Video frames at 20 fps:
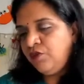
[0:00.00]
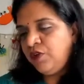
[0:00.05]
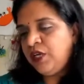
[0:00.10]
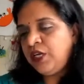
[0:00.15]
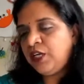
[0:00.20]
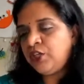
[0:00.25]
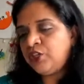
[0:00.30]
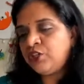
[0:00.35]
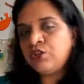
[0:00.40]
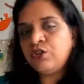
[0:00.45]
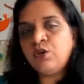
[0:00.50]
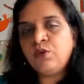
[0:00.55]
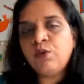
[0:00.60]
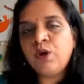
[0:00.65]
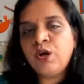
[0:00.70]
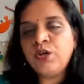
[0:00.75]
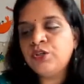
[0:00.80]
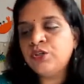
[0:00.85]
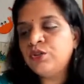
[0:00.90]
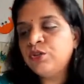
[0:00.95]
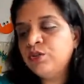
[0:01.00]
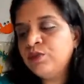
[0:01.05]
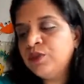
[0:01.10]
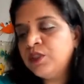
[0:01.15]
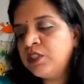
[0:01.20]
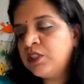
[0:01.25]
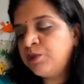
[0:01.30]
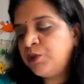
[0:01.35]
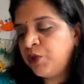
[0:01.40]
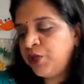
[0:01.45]
We need to know what to do
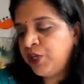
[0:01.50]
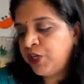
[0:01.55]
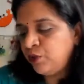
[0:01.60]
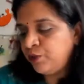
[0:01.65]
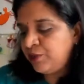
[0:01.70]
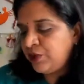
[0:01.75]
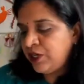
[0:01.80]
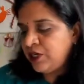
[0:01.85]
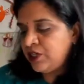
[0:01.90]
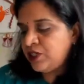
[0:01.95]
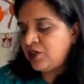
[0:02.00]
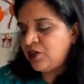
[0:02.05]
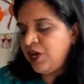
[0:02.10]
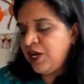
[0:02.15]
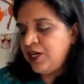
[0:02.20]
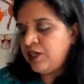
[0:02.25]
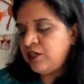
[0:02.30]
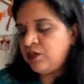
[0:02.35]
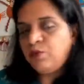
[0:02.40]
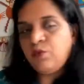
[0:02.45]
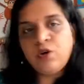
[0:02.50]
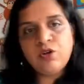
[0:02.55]
with this potato prints, right?